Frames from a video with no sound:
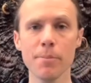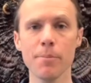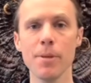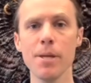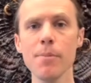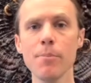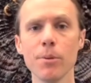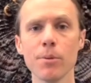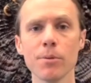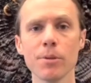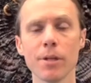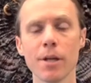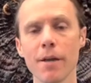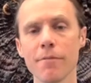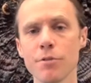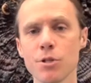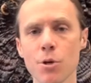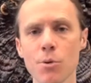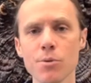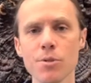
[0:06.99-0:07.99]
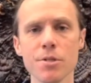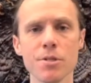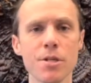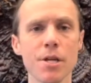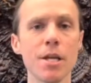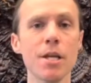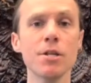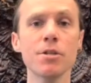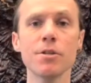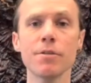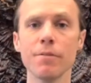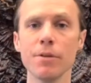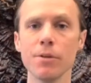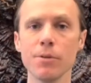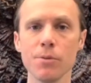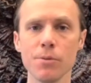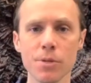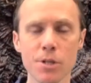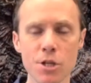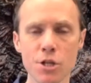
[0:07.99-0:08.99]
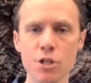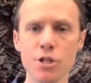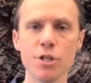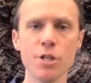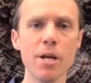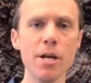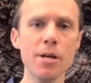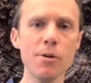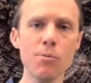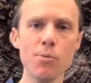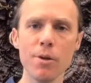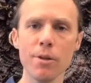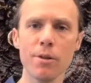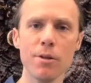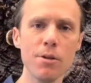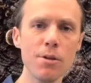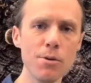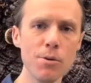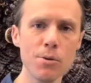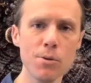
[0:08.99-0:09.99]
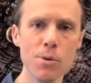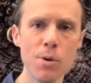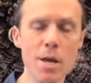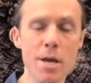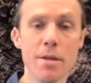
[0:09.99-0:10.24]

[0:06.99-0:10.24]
people that I've chosen to interview to share with you